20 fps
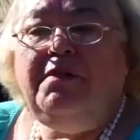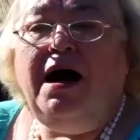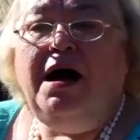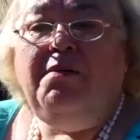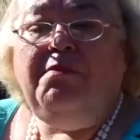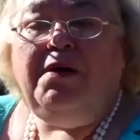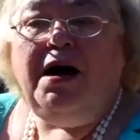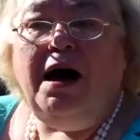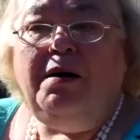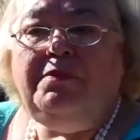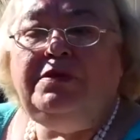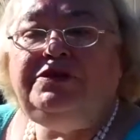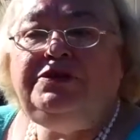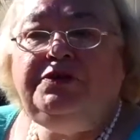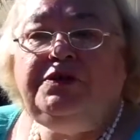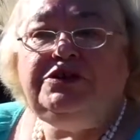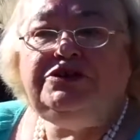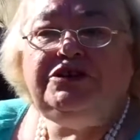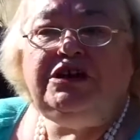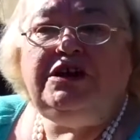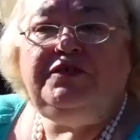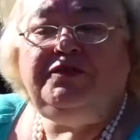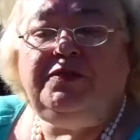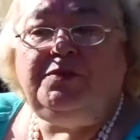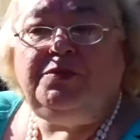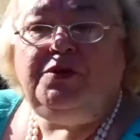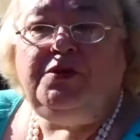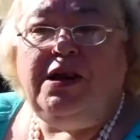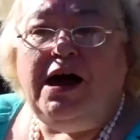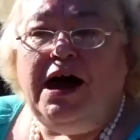My mom is originally
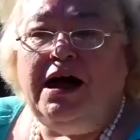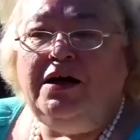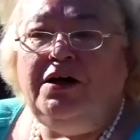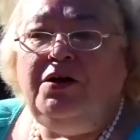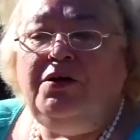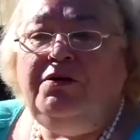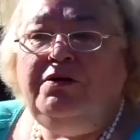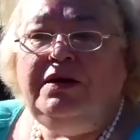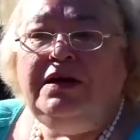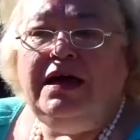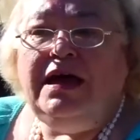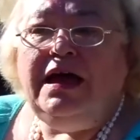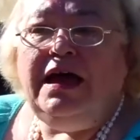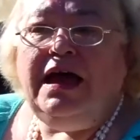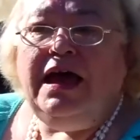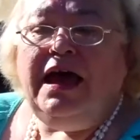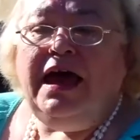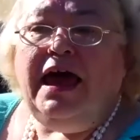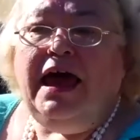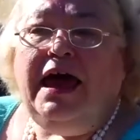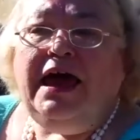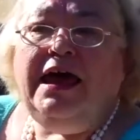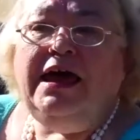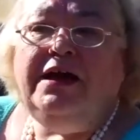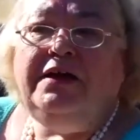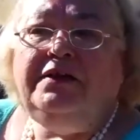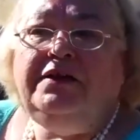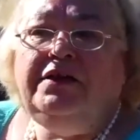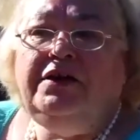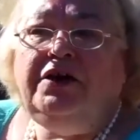from Durango,
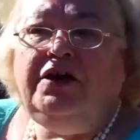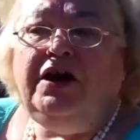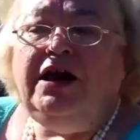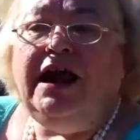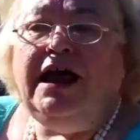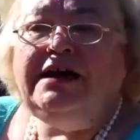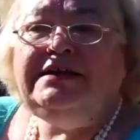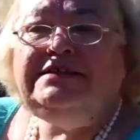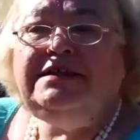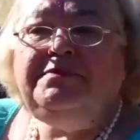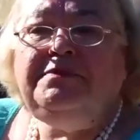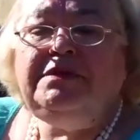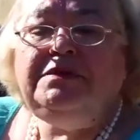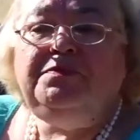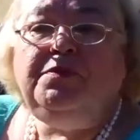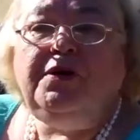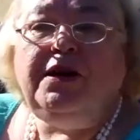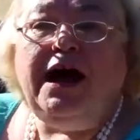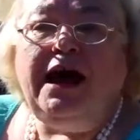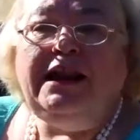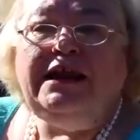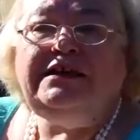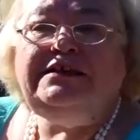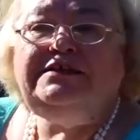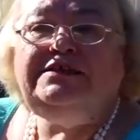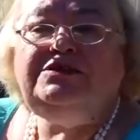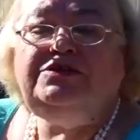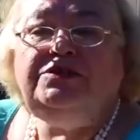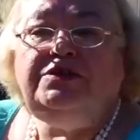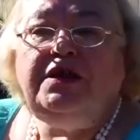and her last name is
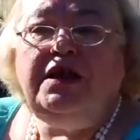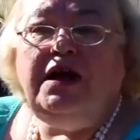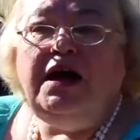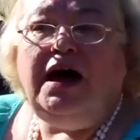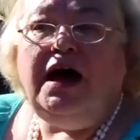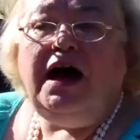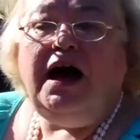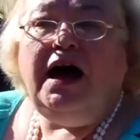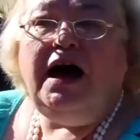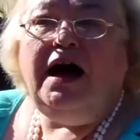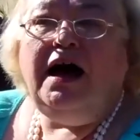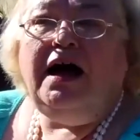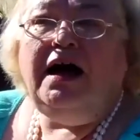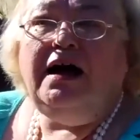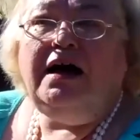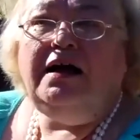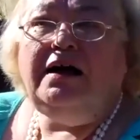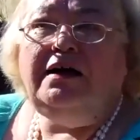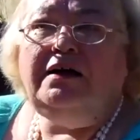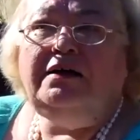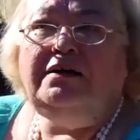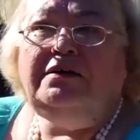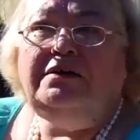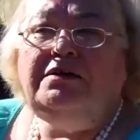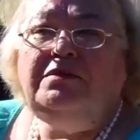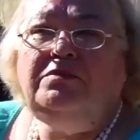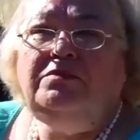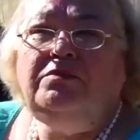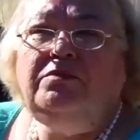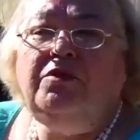Morales. Uh,
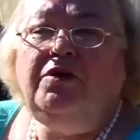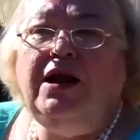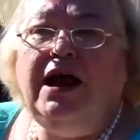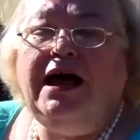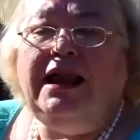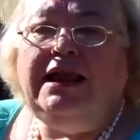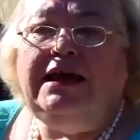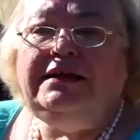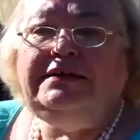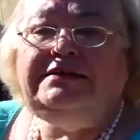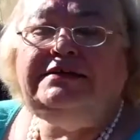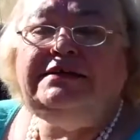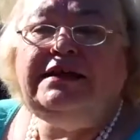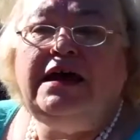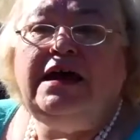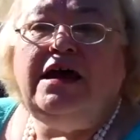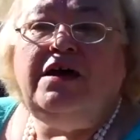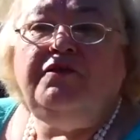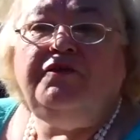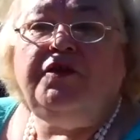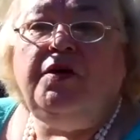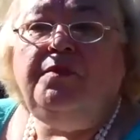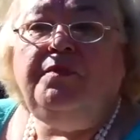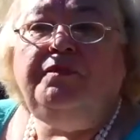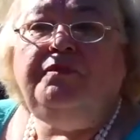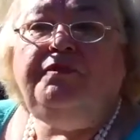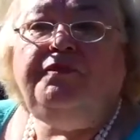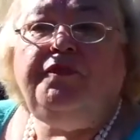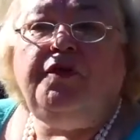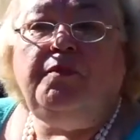Morales from
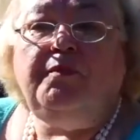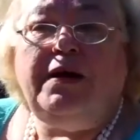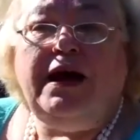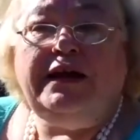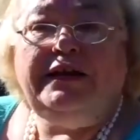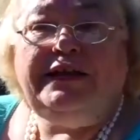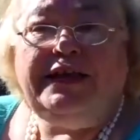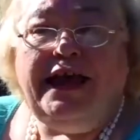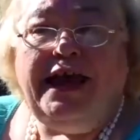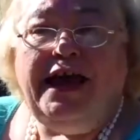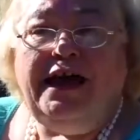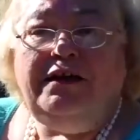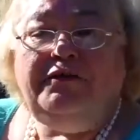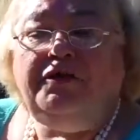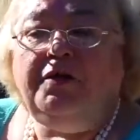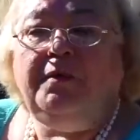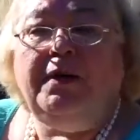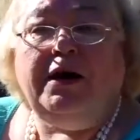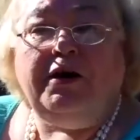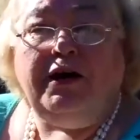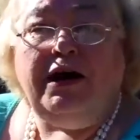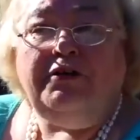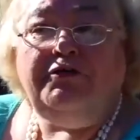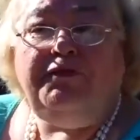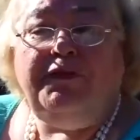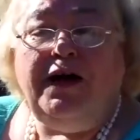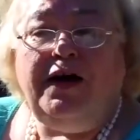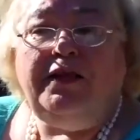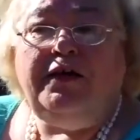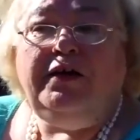my dad, from my
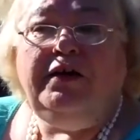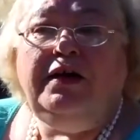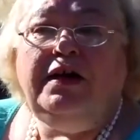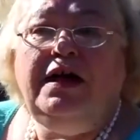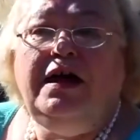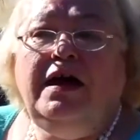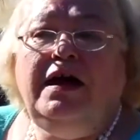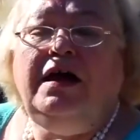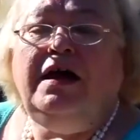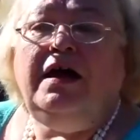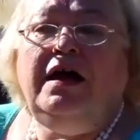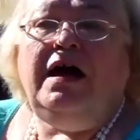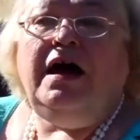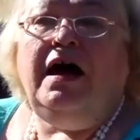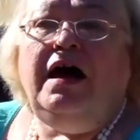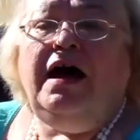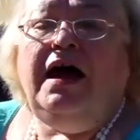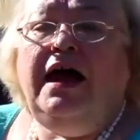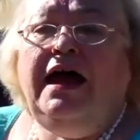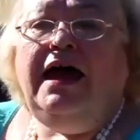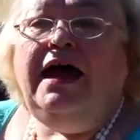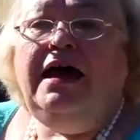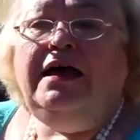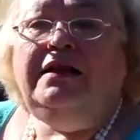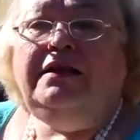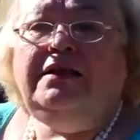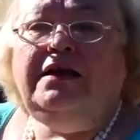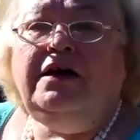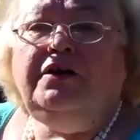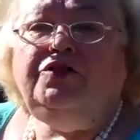grandfather,
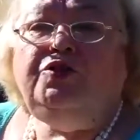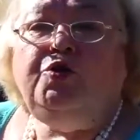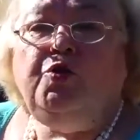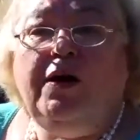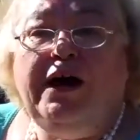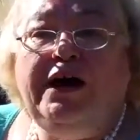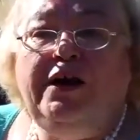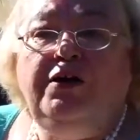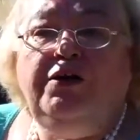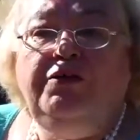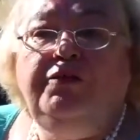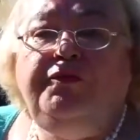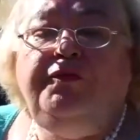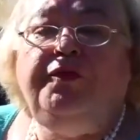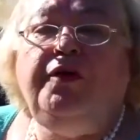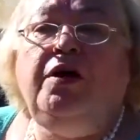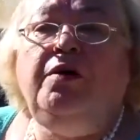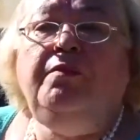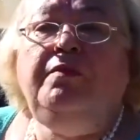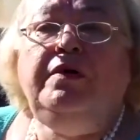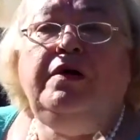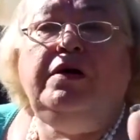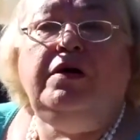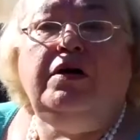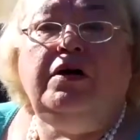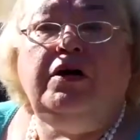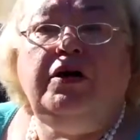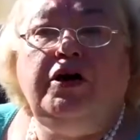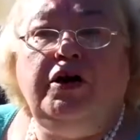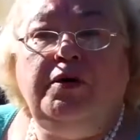and Tuero from
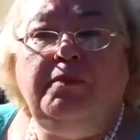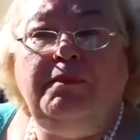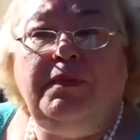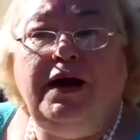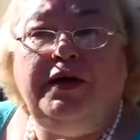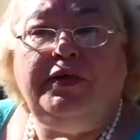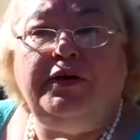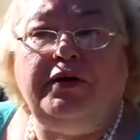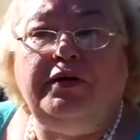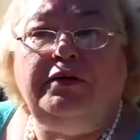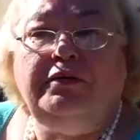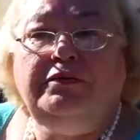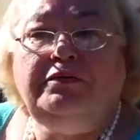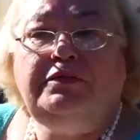her mother.